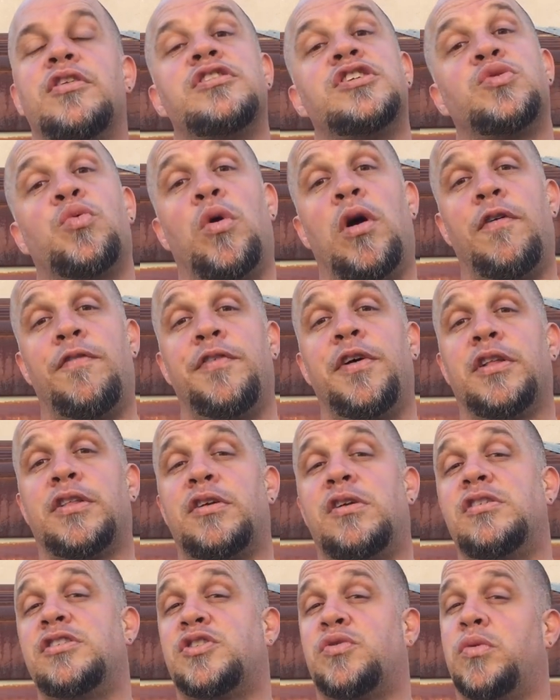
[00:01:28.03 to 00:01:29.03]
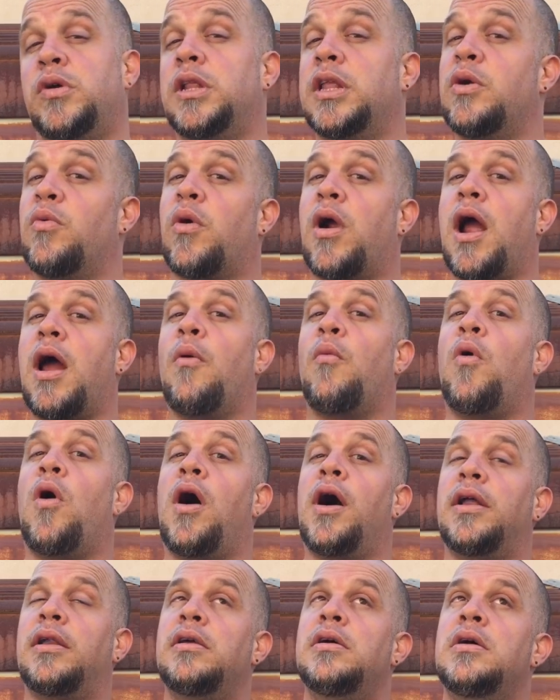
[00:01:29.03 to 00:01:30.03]
The swirl filter is really where I
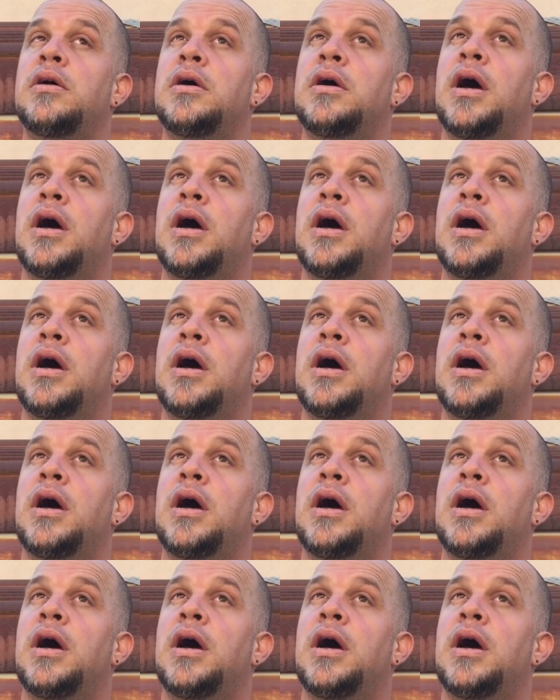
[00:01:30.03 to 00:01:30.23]
want